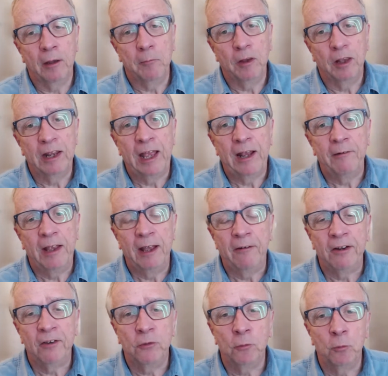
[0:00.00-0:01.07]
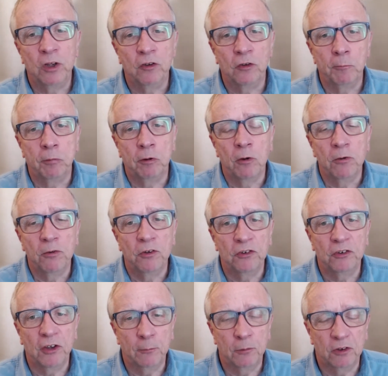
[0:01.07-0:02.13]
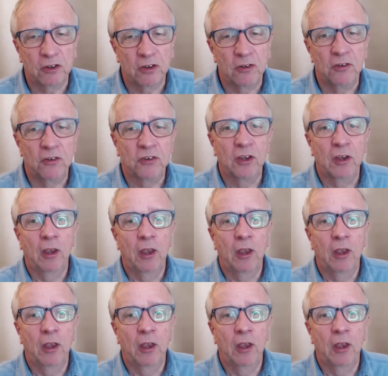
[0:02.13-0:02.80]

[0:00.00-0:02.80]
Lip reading: areas which are prone to subsidence,